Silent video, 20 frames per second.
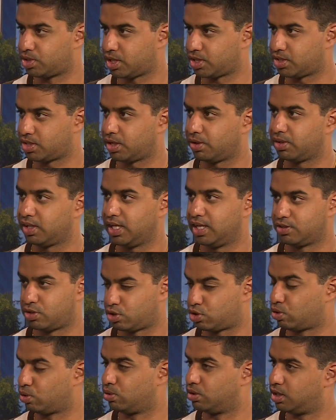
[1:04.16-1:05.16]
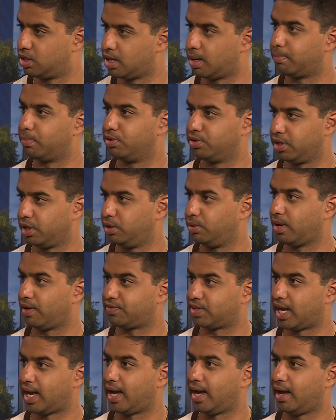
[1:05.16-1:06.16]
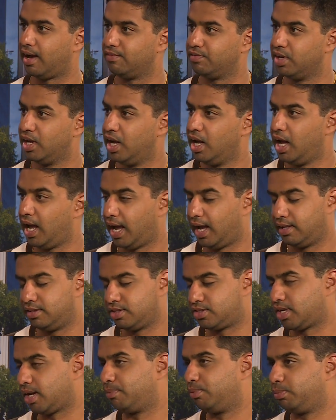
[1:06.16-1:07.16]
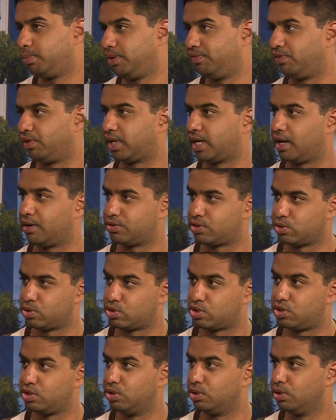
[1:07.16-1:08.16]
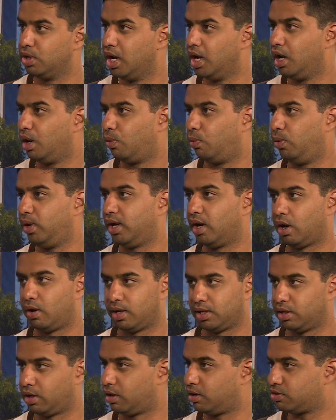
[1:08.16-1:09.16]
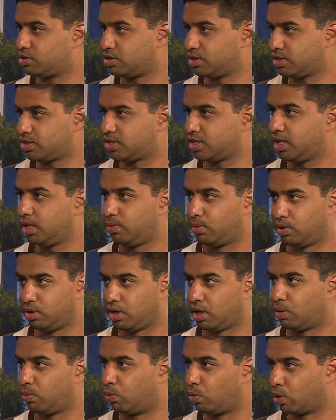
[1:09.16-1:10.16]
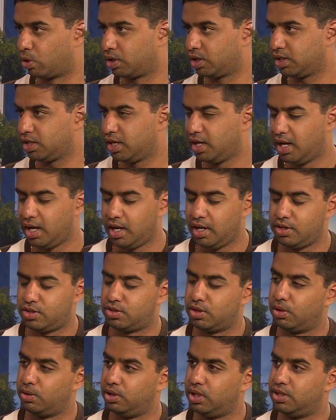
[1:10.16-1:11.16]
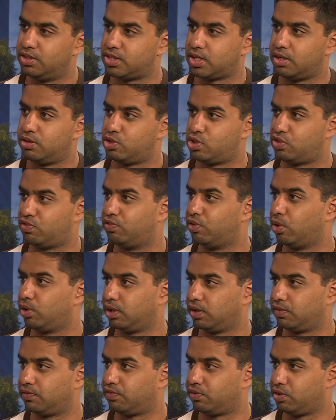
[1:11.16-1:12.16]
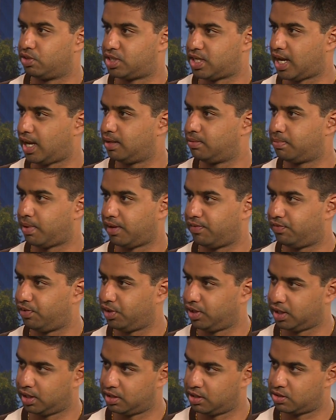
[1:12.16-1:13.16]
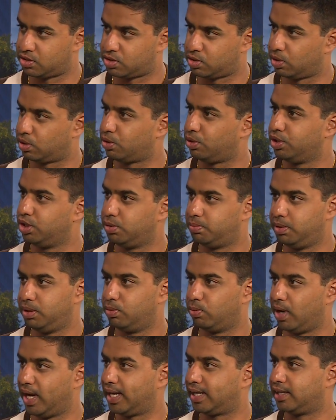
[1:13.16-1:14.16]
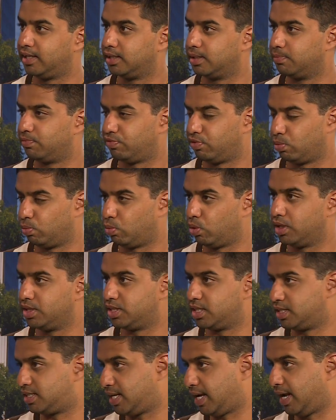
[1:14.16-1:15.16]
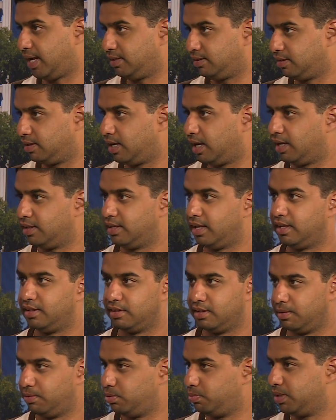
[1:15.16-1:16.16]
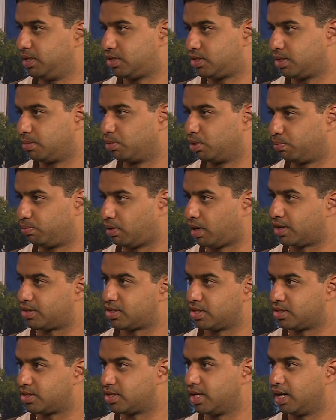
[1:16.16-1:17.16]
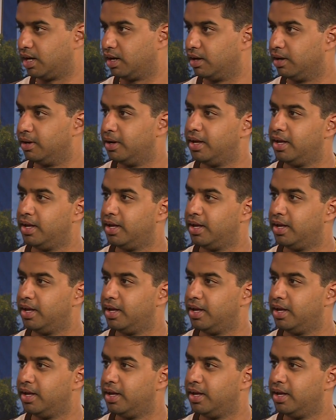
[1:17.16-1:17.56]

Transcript: necessarily, it's a certain number that you have to have. And the same would be for councillors too. We are at large in the city, we're not warded. So instead of just voting for 10 by filling in a circle, you'd be ranking them from 1 to 10. And then it would be a similar process there.